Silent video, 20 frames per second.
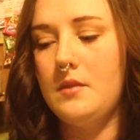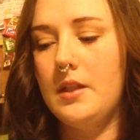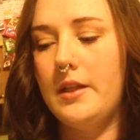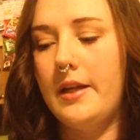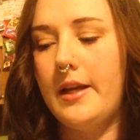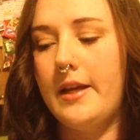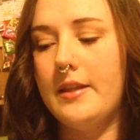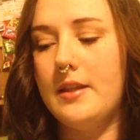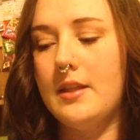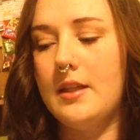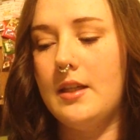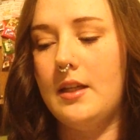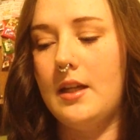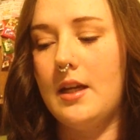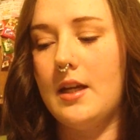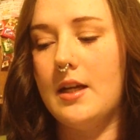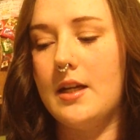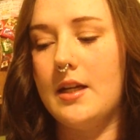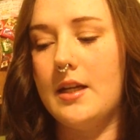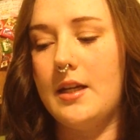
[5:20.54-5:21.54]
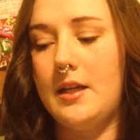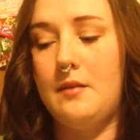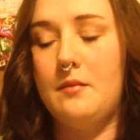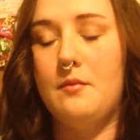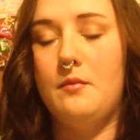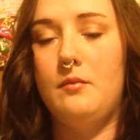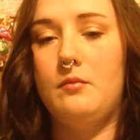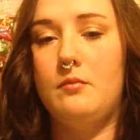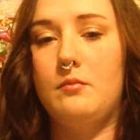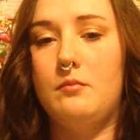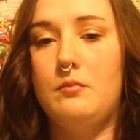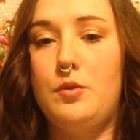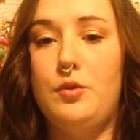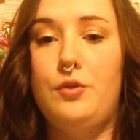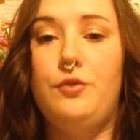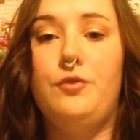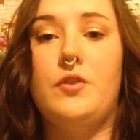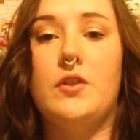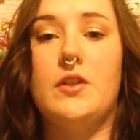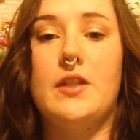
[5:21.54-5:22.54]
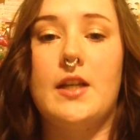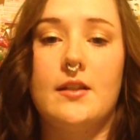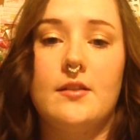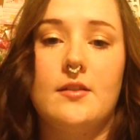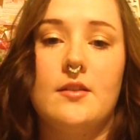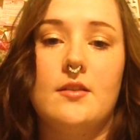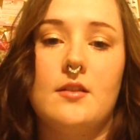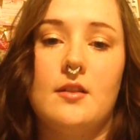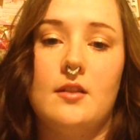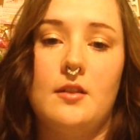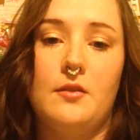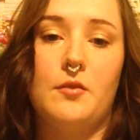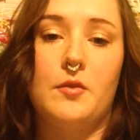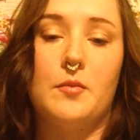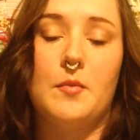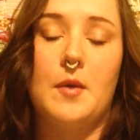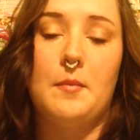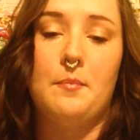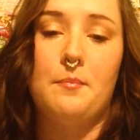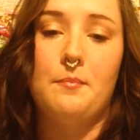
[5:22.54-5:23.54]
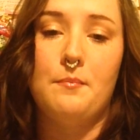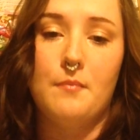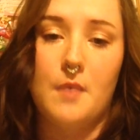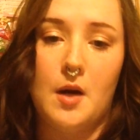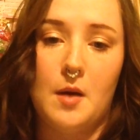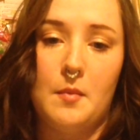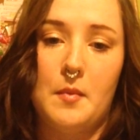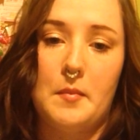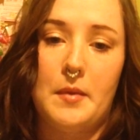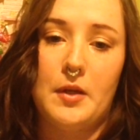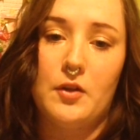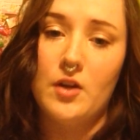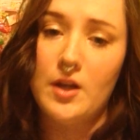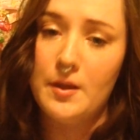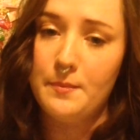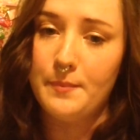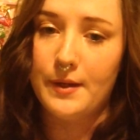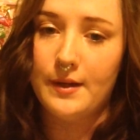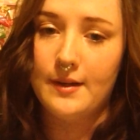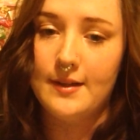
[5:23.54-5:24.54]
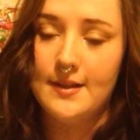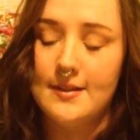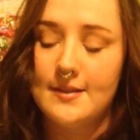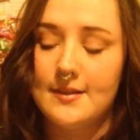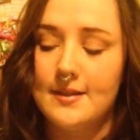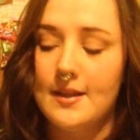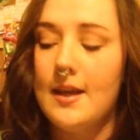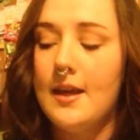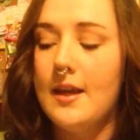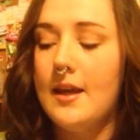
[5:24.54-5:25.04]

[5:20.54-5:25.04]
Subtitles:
And then I moved to Texas to live with my mom and my grandparents.